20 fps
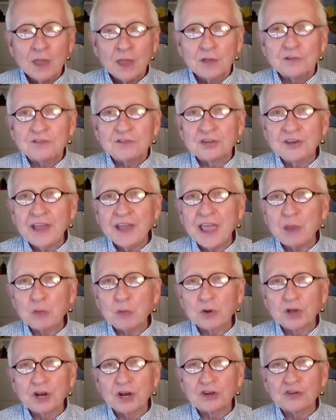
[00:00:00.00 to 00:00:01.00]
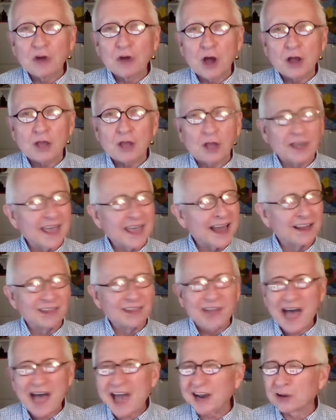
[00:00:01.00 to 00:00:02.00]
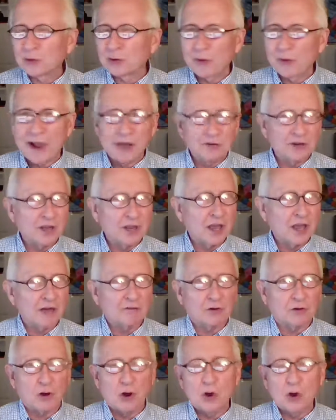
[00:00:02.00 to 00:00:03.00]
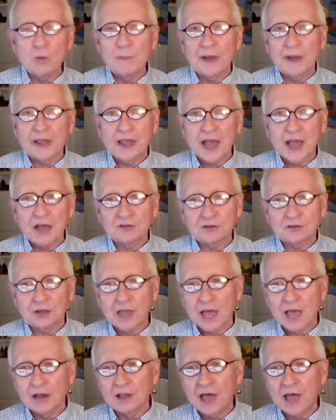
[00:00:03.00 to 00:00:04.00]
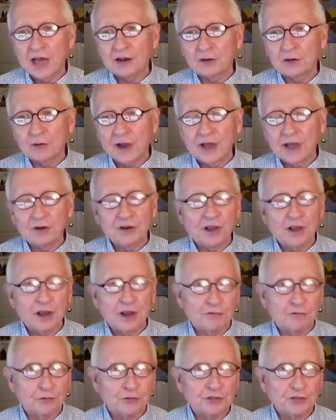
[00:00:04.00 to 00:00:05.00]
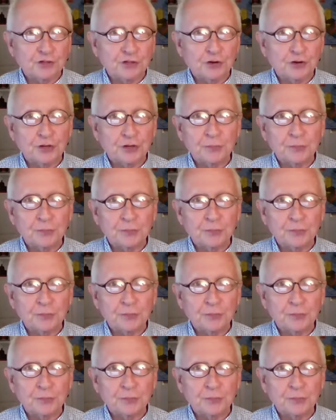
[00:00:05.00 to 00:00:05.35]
Today we're going to talk. I got a lot of ground to cover. Oh my gosh, I got a lot of ground to cover in 30